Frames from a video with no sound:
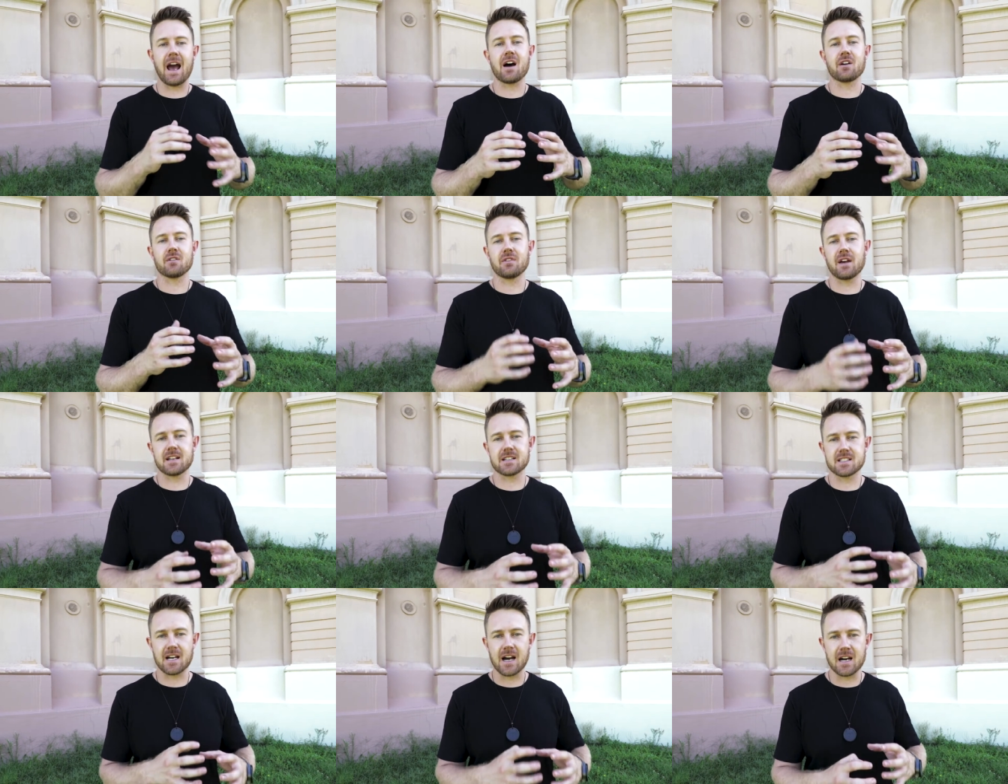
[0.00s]
out of
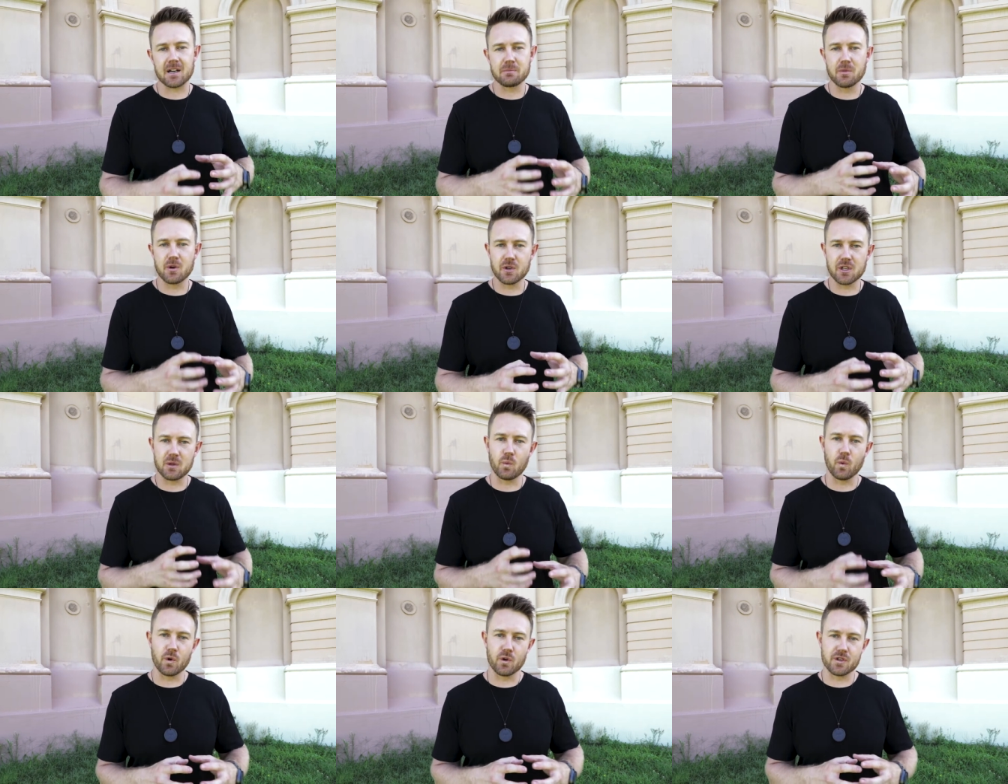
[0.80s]
that dark murky
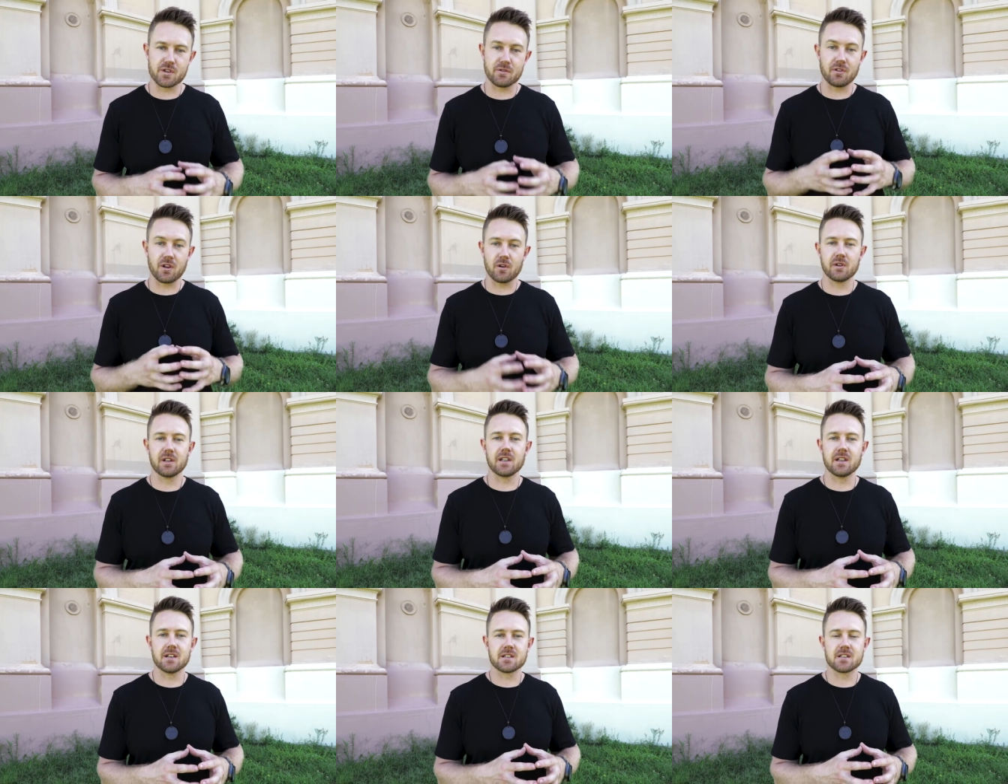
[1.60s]
water of
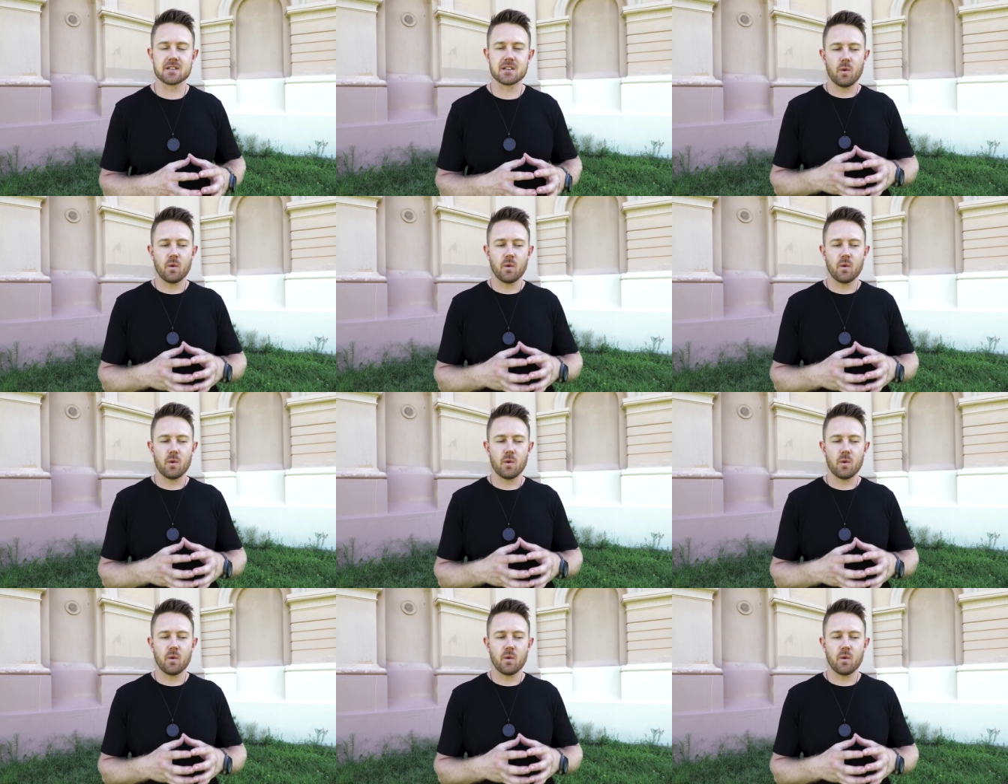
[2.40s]
loneliness.